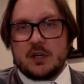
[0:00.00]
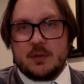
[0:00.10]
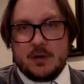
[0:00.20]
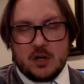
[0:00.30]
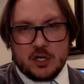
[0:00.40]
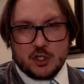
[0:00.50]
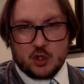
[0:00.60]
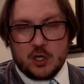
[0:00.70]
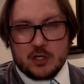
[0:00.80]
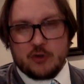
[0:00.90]
American
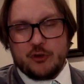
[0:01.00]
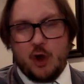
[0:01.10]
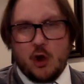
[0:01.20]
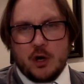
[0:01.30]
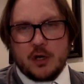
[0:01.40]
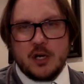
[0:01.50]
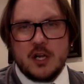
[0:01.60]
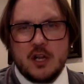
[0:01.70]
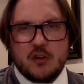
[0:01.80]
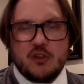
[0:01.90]
truckers are
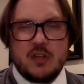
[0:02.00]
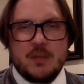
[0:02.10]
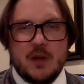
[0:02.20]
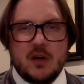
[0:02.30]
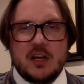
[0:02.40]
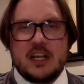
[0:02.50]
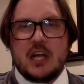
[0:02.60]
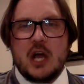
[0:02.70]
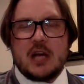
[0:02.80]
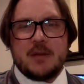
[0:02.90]
to the American
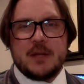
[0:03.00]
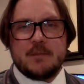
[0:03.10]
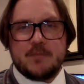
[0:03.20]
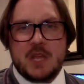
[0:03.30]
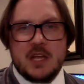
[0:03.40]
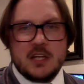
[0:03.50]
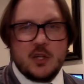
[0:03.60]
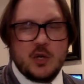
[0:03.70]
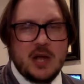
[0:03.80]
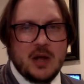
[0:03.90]
economy. You
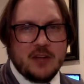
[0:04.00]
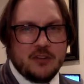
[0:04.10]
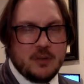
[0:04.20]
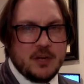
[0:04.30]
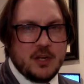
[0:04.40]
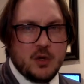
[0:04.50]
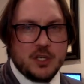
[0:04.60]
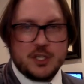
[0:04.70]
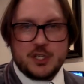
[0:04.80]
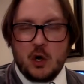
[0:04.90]
now have somebody who could
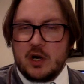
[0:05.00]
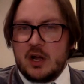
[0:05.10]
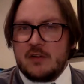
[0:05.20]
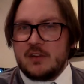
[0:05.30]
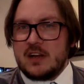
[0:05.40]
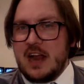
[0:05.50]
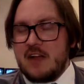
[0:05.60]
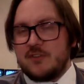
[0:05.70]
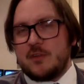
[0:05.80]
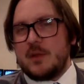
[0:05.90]
start off and
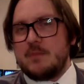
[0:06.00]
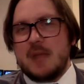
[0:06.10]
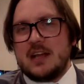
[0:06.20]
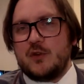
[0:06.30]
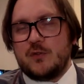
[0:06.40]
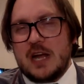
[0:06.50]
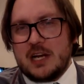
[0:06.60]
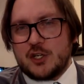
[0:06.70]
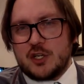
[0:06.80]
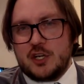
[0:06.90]
have something
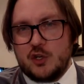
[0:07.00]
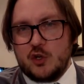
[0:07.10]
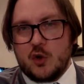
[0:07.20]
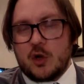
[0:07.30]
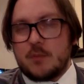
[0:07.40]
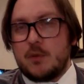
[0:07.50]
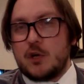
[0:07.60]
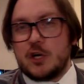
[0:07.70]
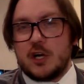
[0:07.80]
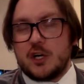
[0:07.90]
manufactured in New York, put
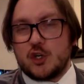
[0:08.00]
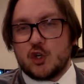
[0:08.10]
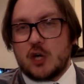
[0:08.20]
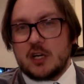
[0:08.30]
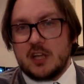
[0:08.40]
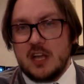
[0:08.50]
it on a truck,